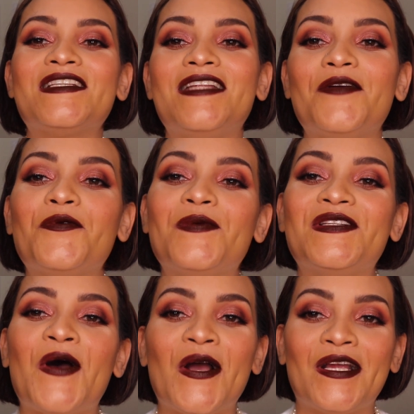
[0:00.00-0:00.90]
Today we'll be
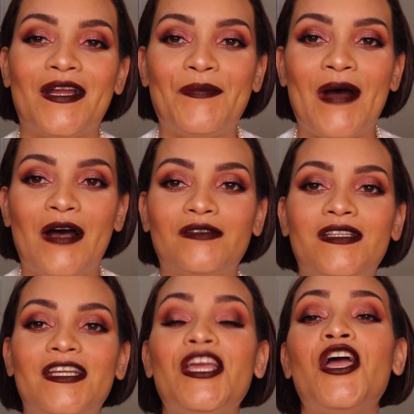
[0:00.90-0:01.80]
talking about
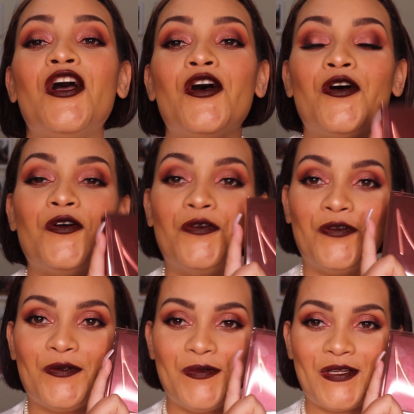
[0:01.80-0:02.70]
the
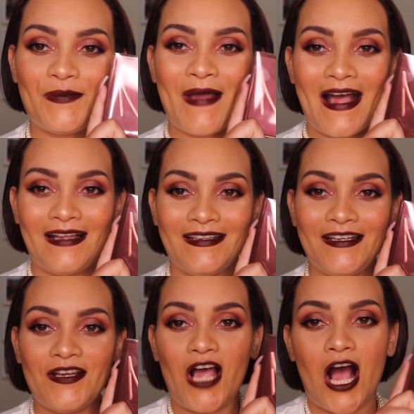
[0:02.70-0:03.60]
Huda Beauty
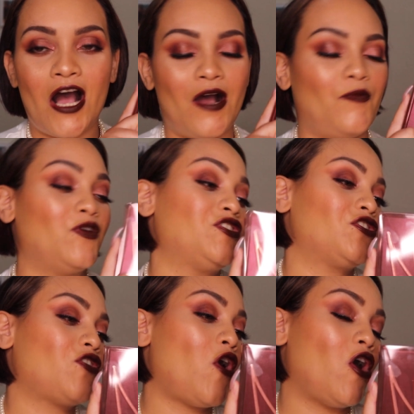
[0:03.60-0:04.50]
palette, um, which
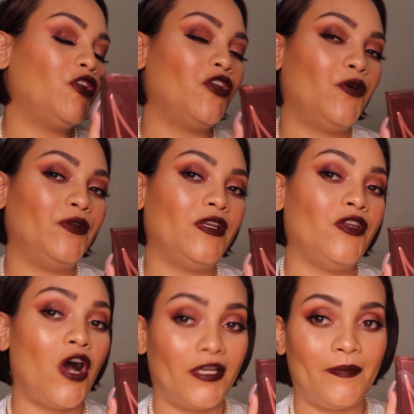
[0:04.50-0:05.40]
is called Nod
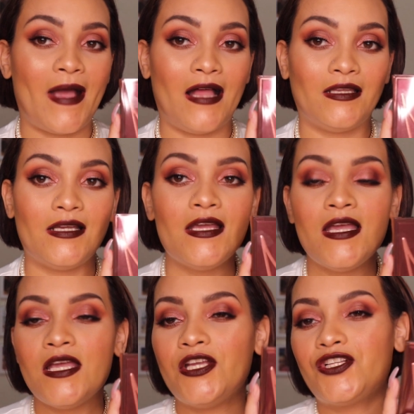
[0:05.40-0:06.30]
Naughty Palette.
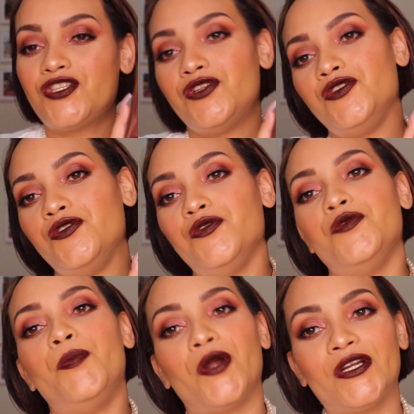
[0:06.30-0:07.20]
It's a
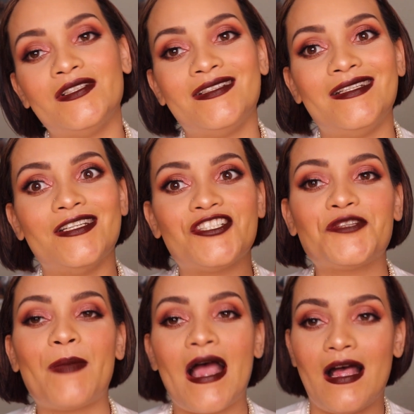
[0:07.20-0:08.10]
nude
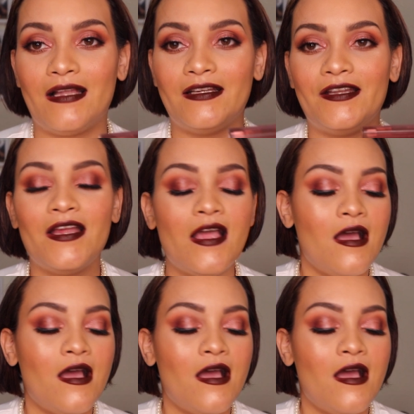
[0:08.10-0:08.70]
burgundy-ish palette.